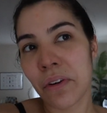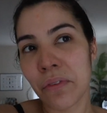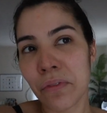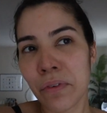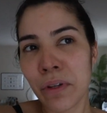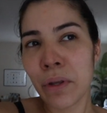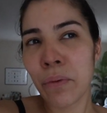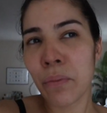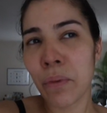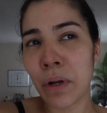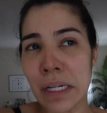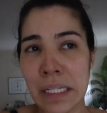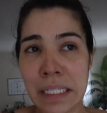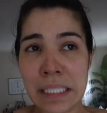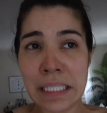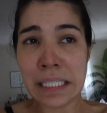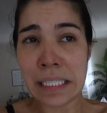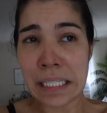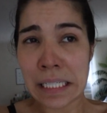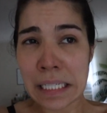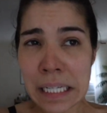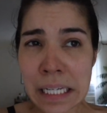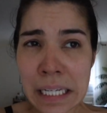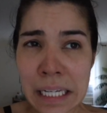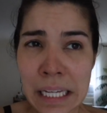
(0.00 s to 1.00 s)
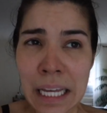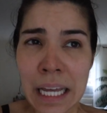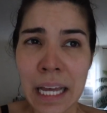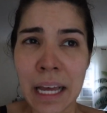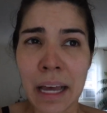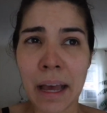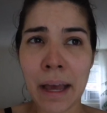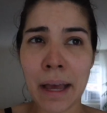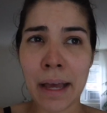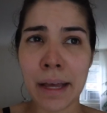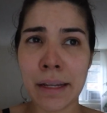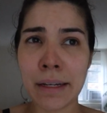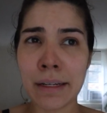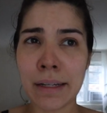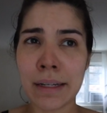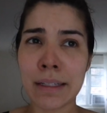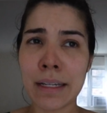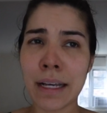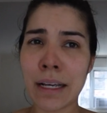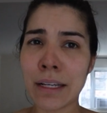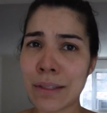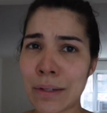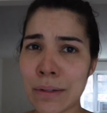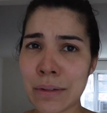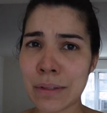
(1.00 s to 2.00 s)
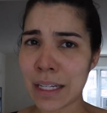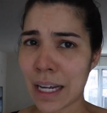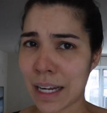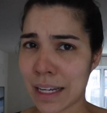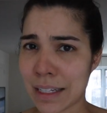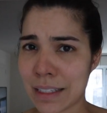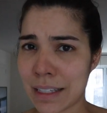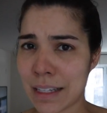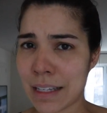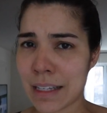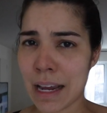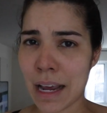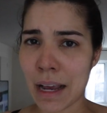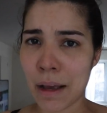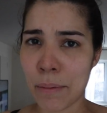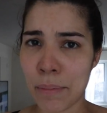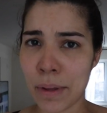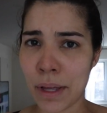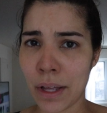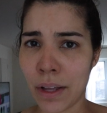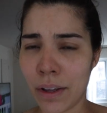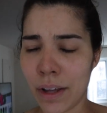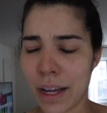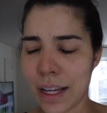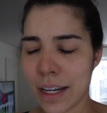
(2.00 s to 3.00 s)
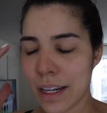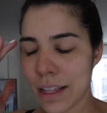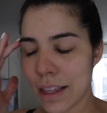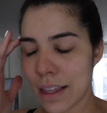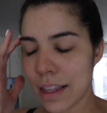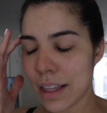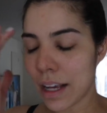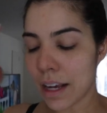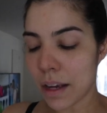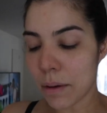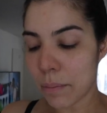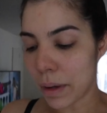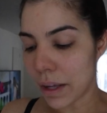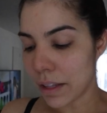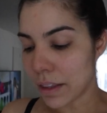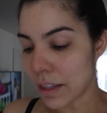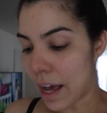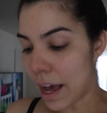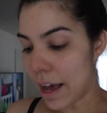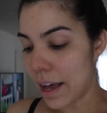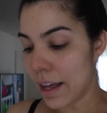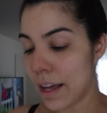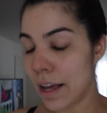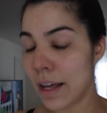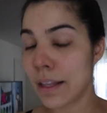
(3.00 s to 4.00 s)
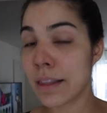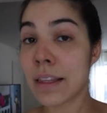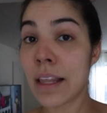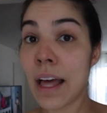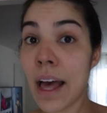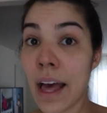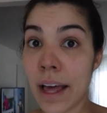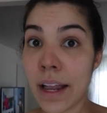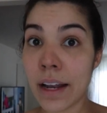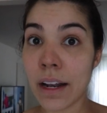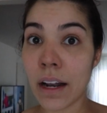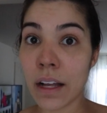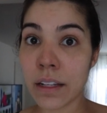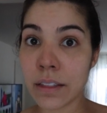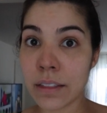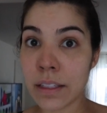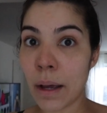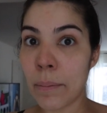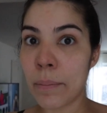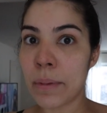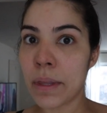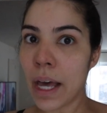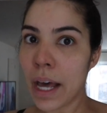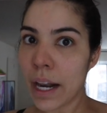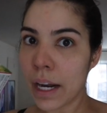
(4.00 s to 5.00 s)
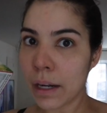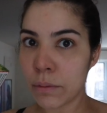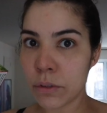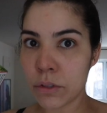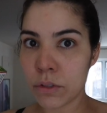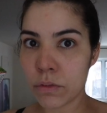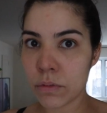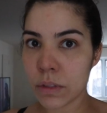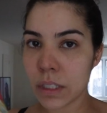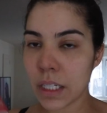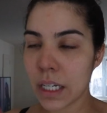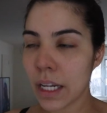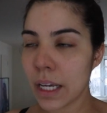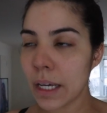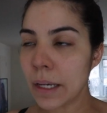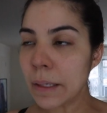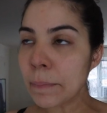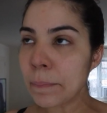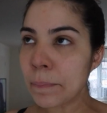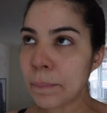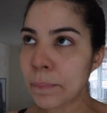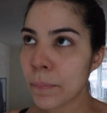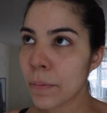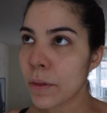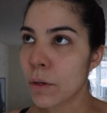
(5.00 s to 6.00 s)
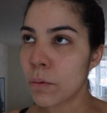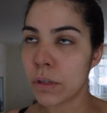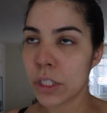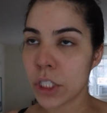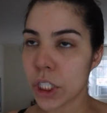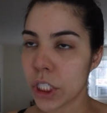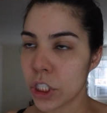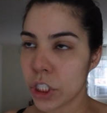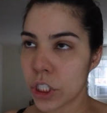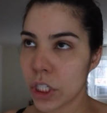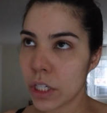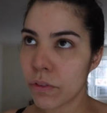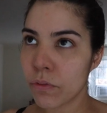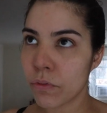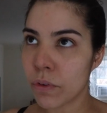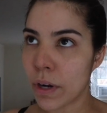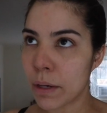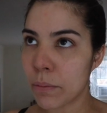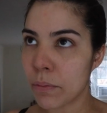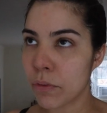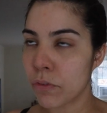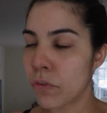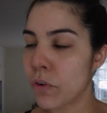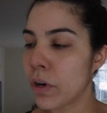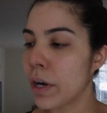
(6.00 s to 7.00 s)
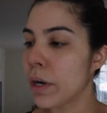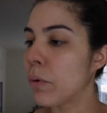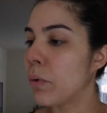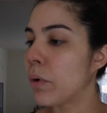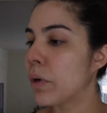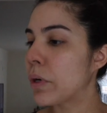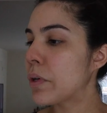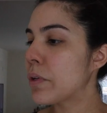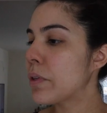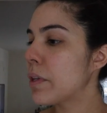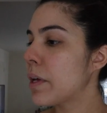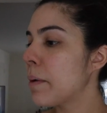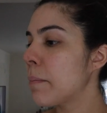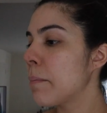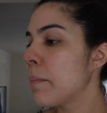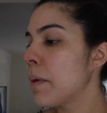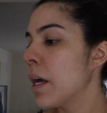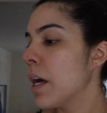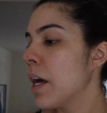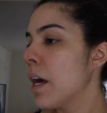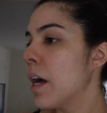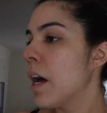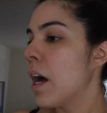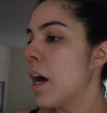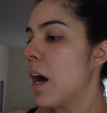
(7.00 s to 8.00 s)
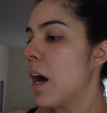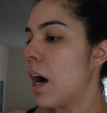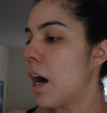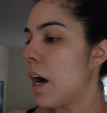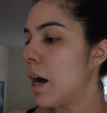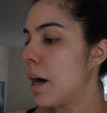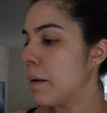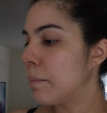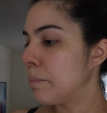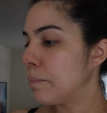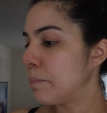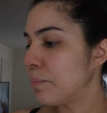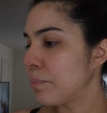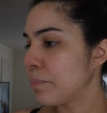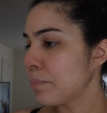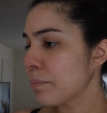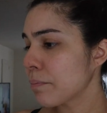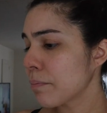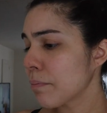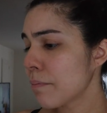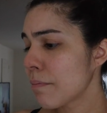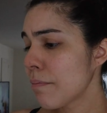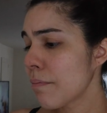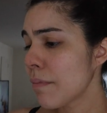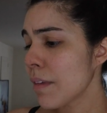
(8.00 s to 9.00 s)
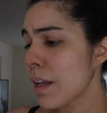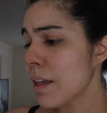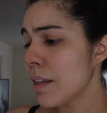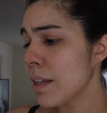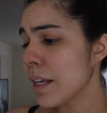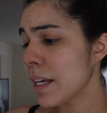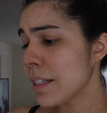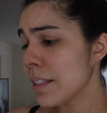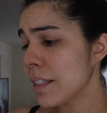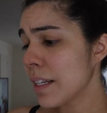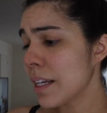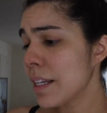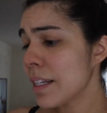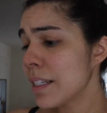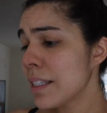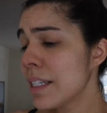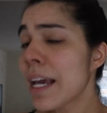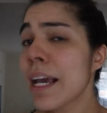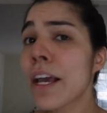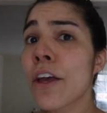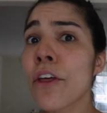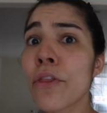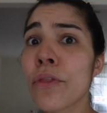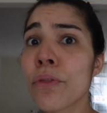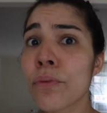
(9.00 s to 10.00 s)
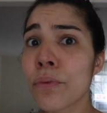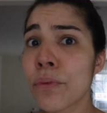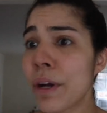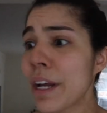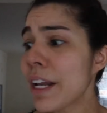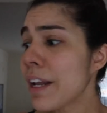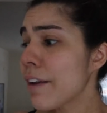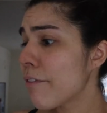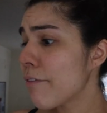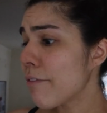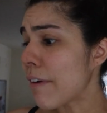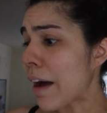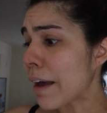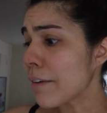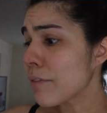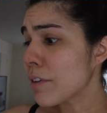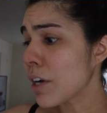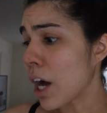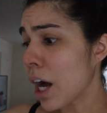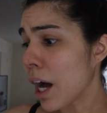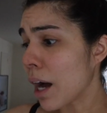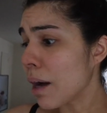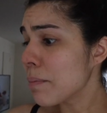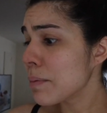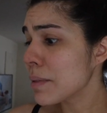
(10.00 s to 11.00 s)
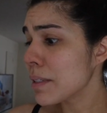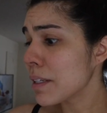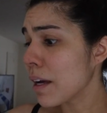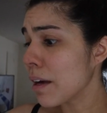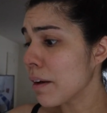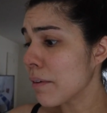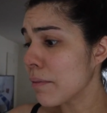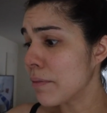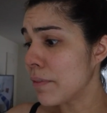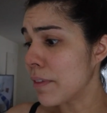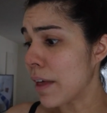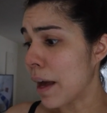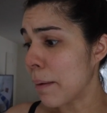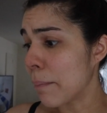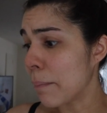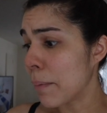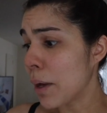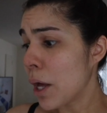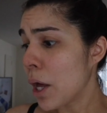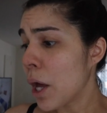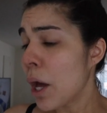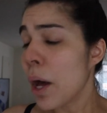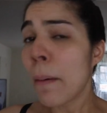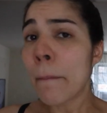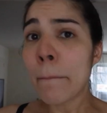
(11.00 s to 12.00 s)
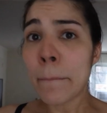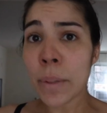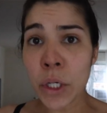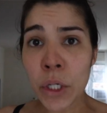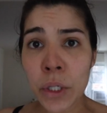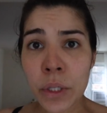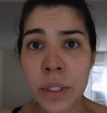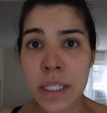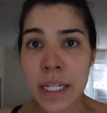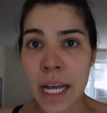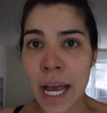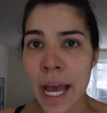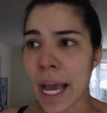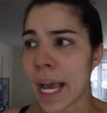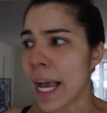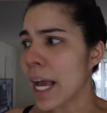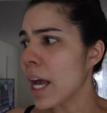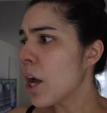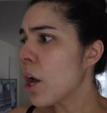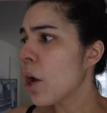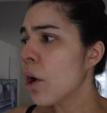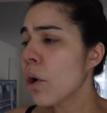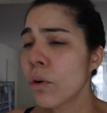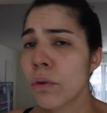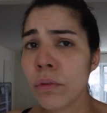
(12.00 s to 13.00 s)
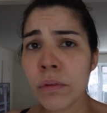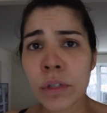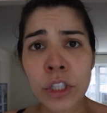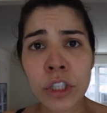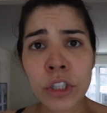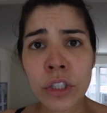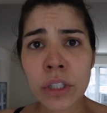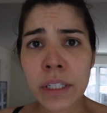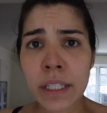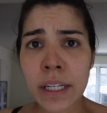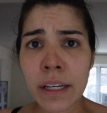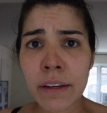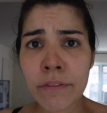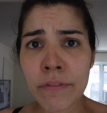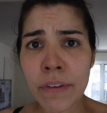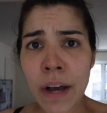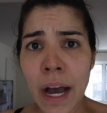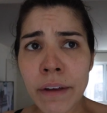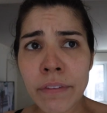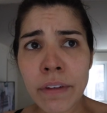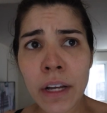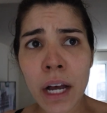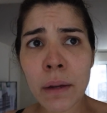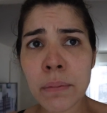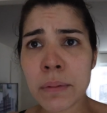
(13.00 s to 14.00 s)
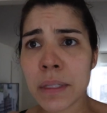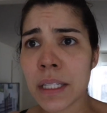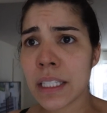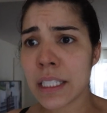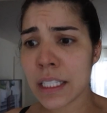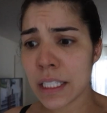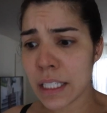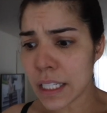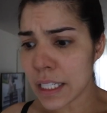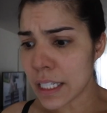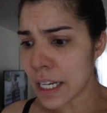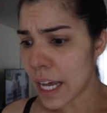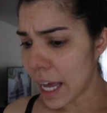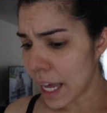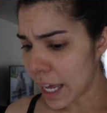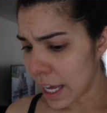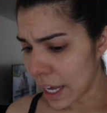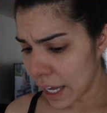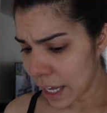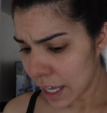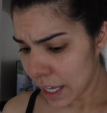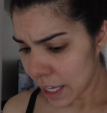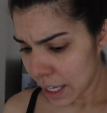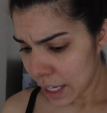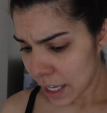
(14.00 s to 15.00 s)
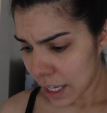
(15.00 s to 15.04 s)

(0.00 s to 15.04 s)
I don't really want a tea, and it takes two seconds to take a pill. I didn't think about that. And then on top of that, I was reading, which I should have read before I ordered them. Um, they say to take three to five cups of them per day. Who is drinking five cups of tea a day?